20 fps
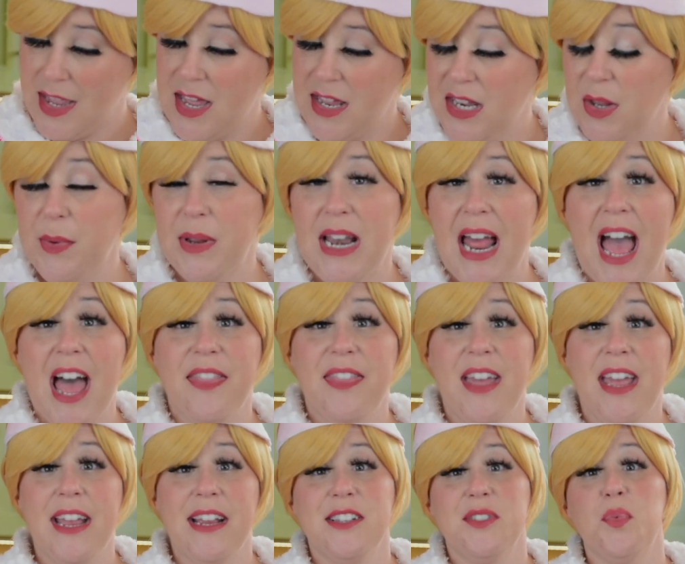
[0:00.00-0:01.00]
Now we're going to add
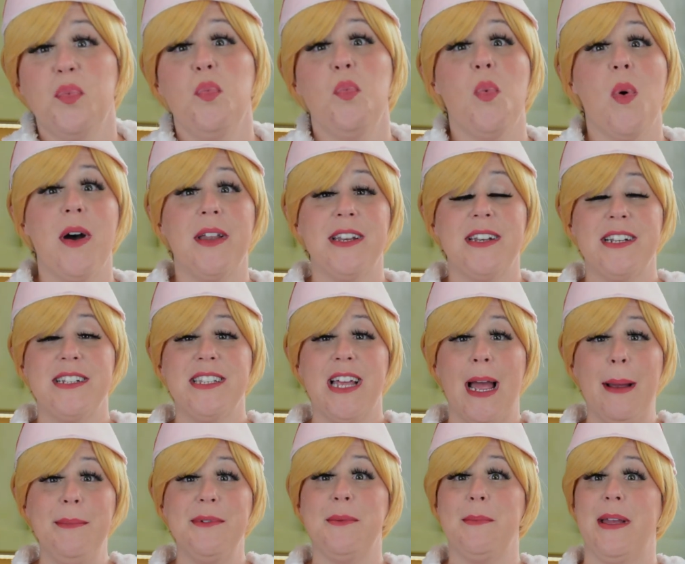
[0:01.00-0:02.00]
the eggs one at a
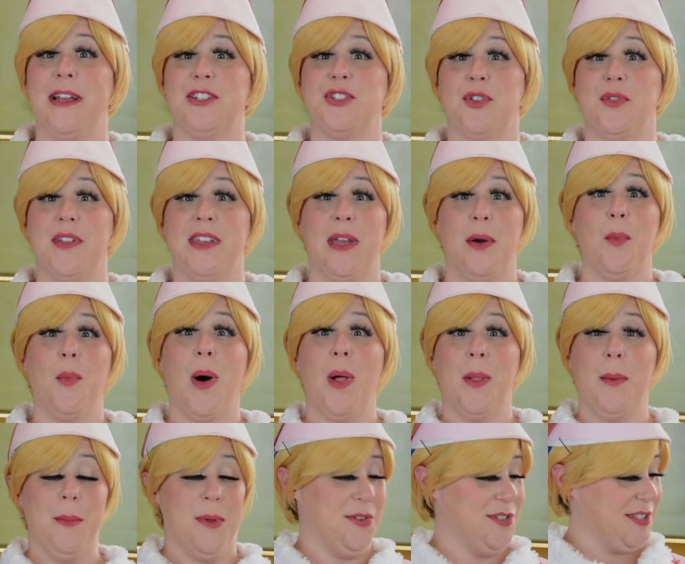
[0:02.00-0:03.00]
time to make sure they get
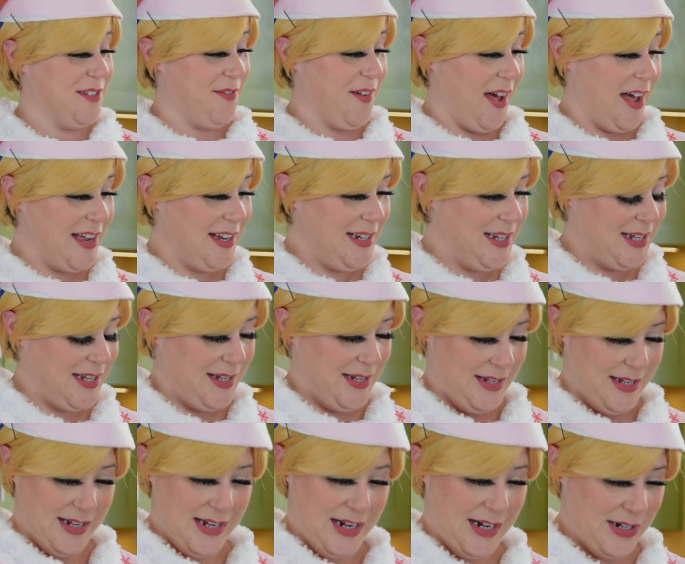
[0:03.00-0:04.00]
well emulsified.
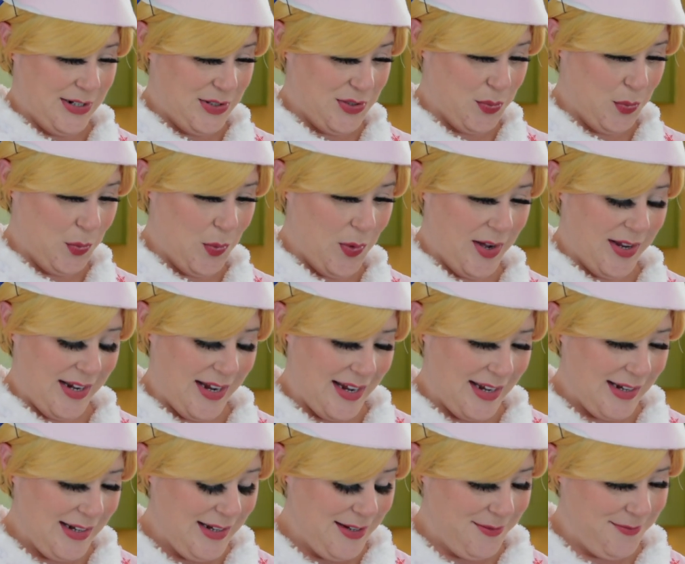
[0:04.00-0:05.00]
There's 1
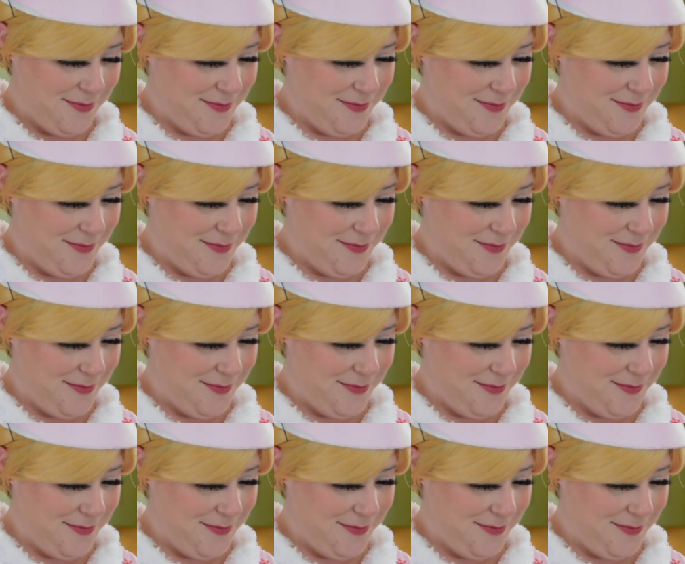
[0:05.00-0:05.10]
egg.